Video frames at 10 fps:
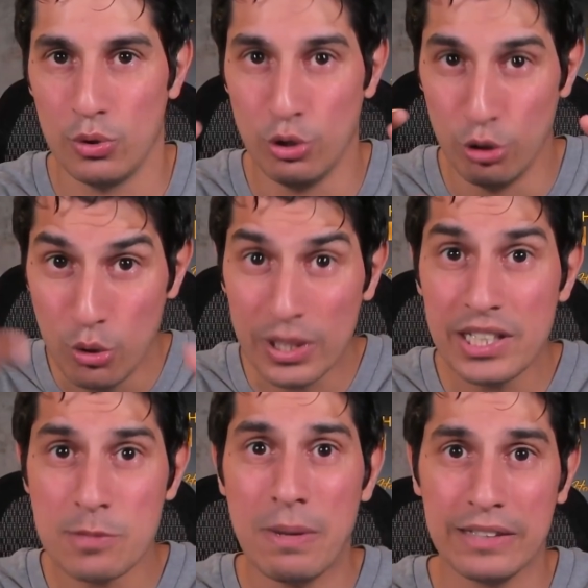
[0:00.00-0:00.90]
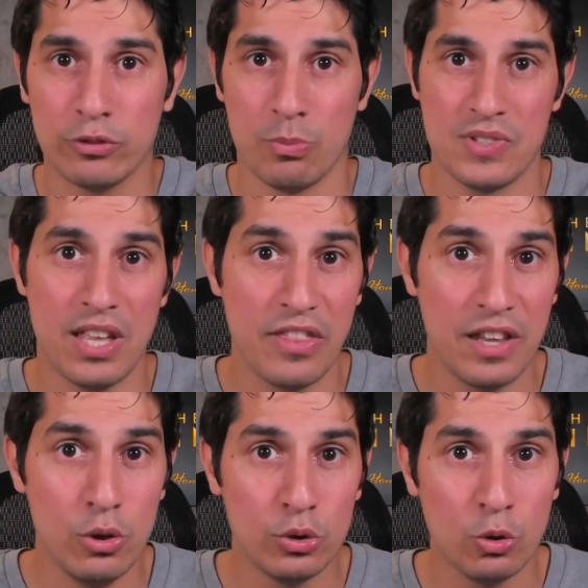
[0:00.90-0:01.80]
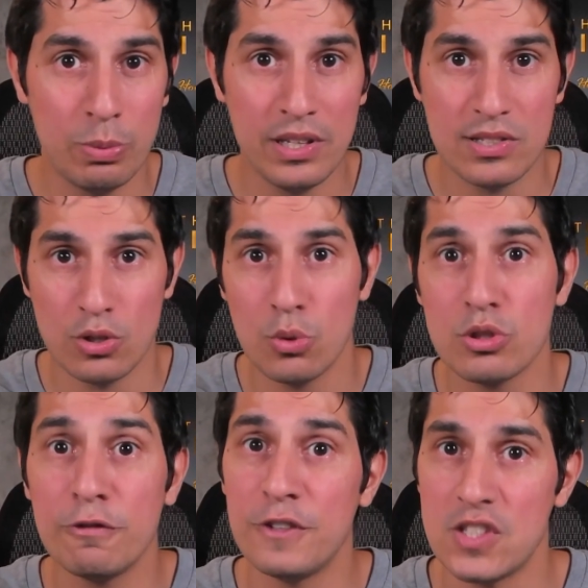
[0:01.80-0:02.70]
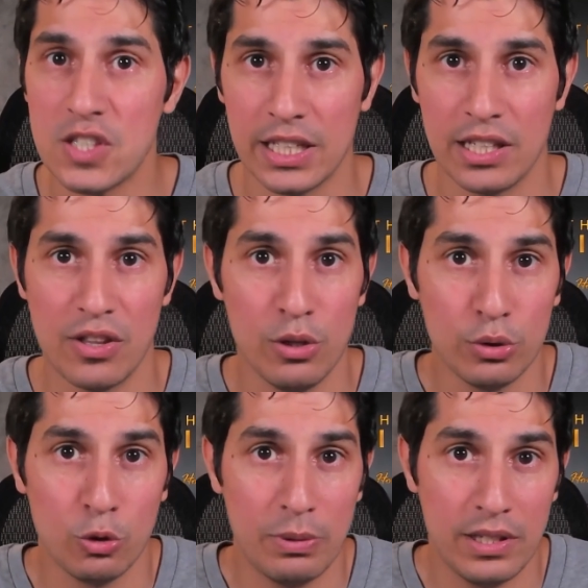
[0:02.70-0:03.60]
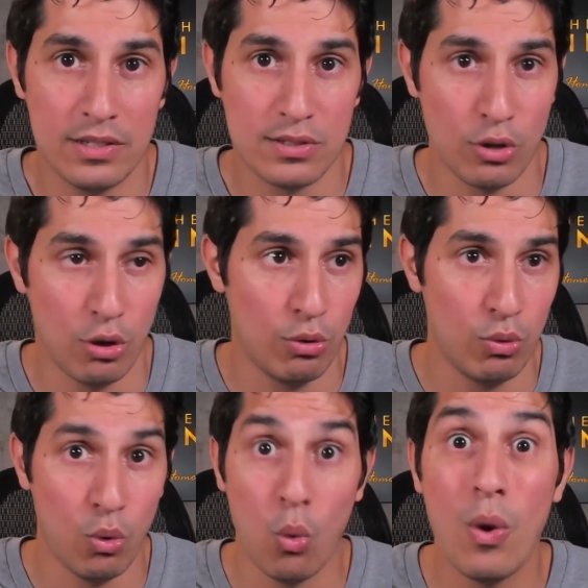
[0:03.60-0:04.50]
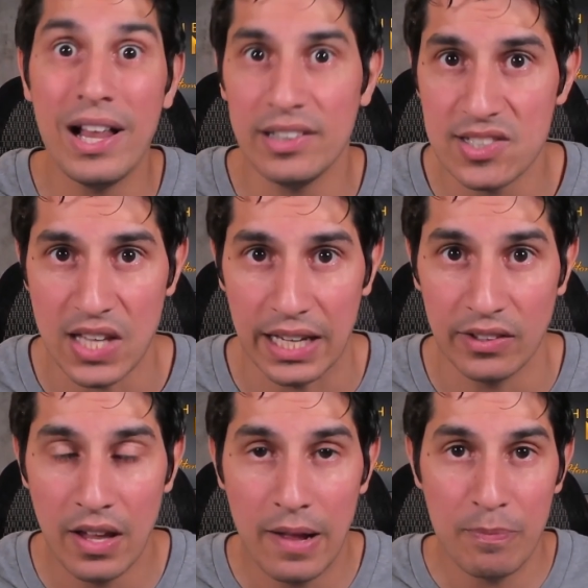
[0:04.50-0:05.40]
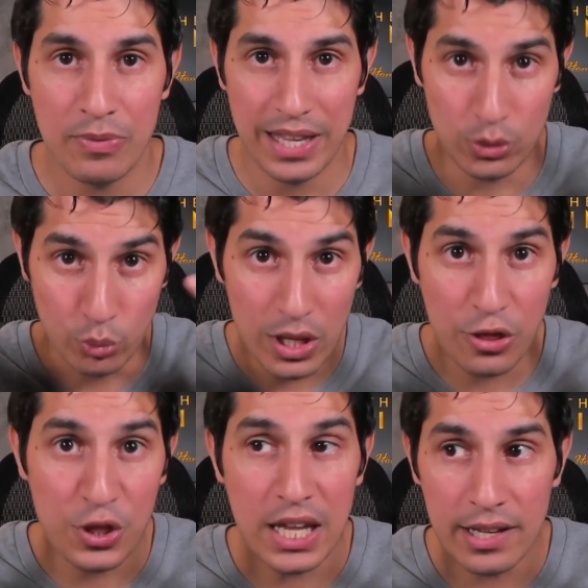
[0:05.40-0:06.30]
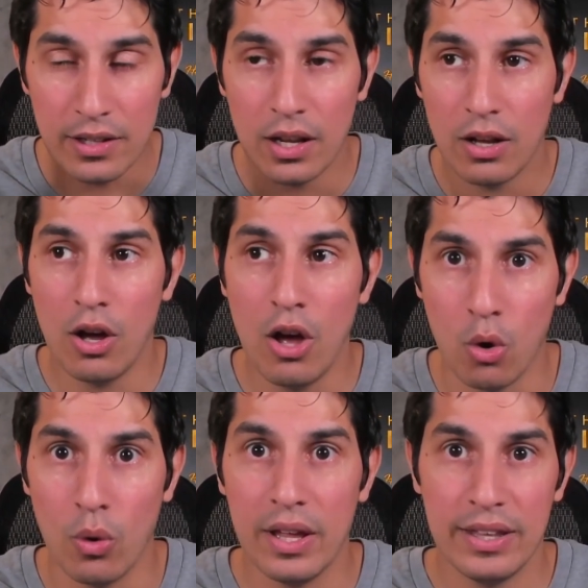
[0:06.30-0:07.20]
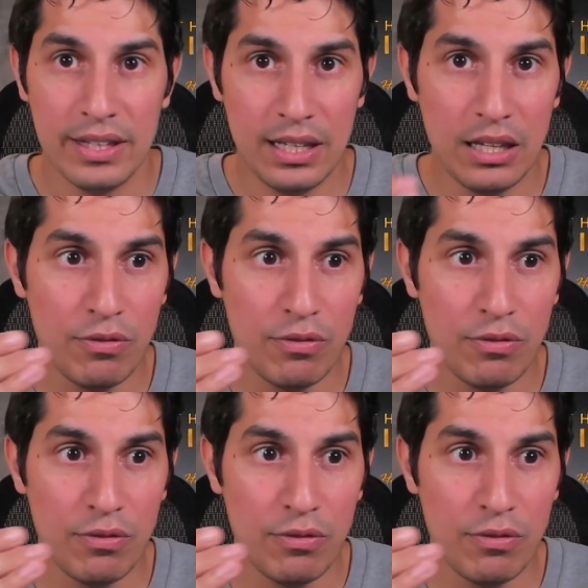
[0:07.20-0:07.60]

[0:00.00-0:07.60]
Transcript: you look at these platforms and they look to be so sophisticated, they look to be so well designed. And we think, oh, if